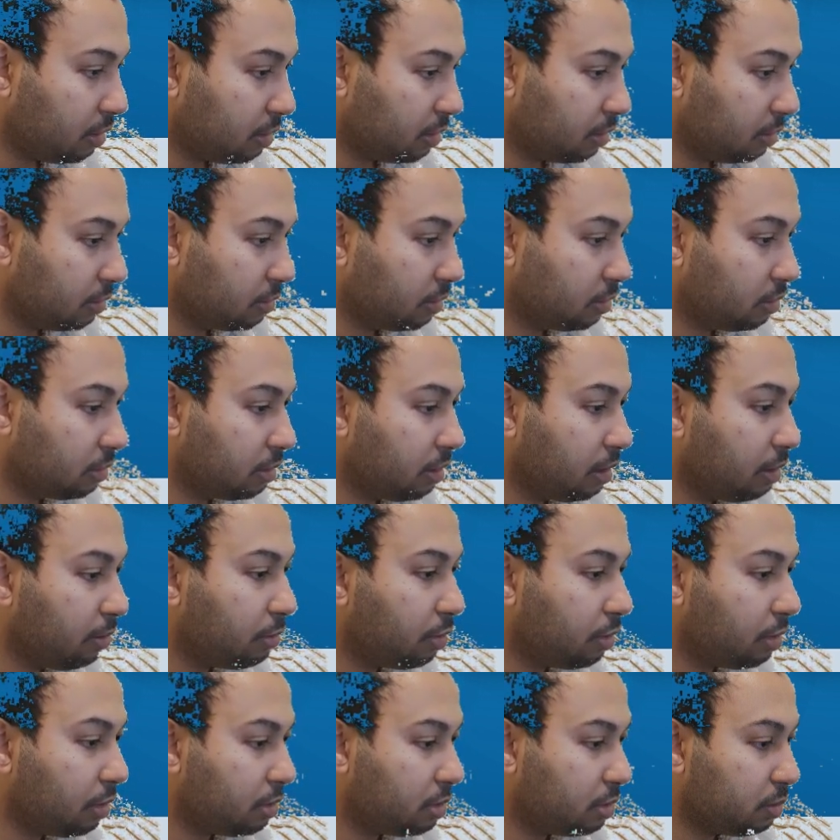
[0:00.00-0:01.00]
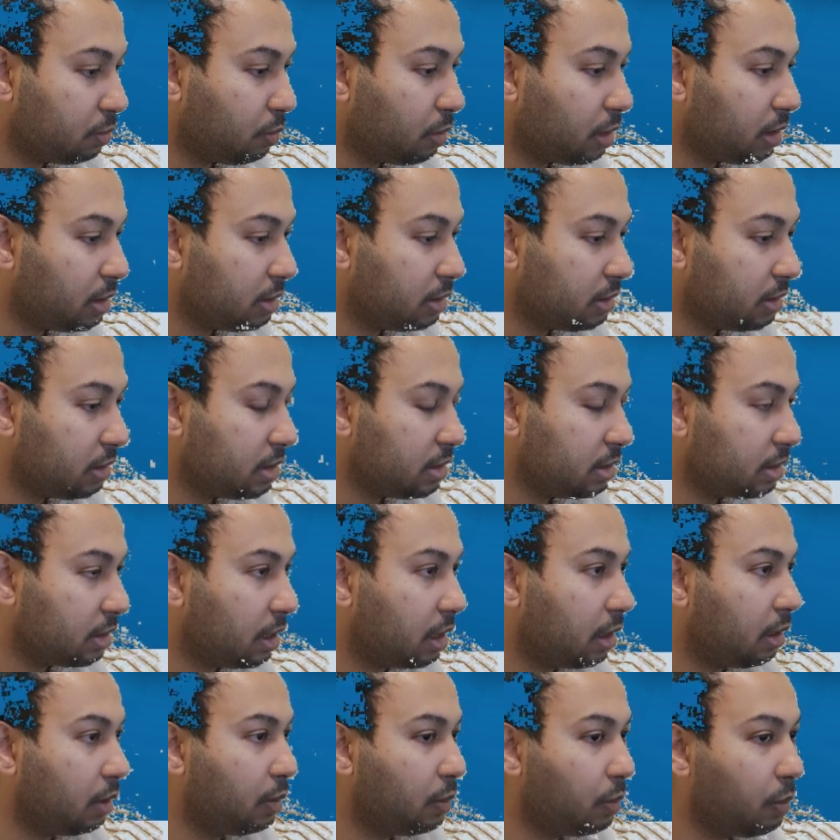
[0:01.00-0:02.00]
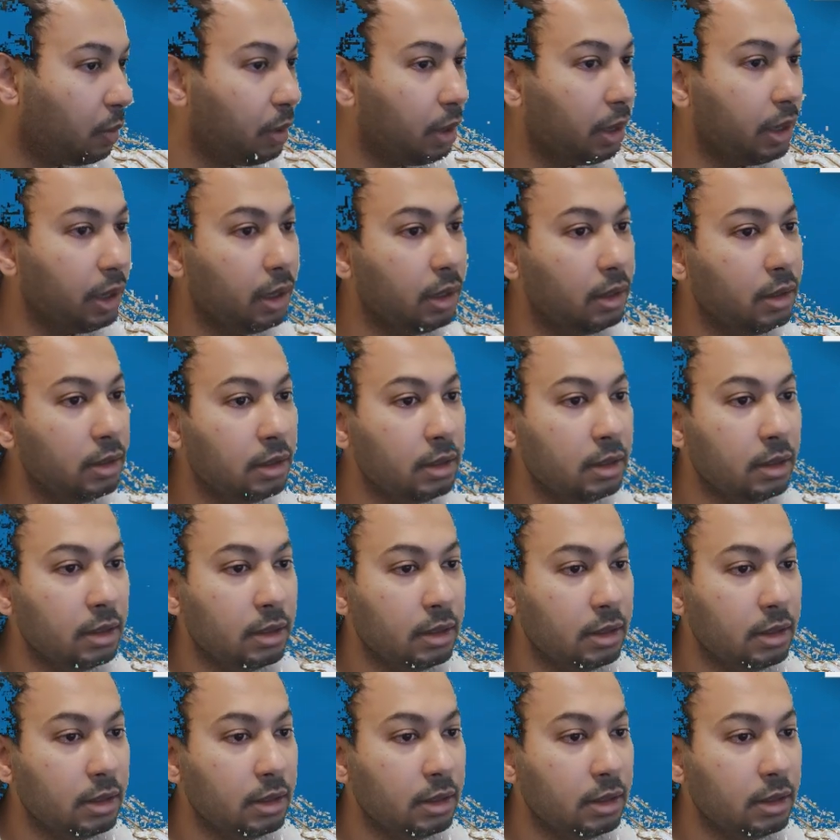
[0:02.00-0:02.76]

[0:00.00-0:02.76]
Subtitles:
this is, so three modules. Once these are loaded,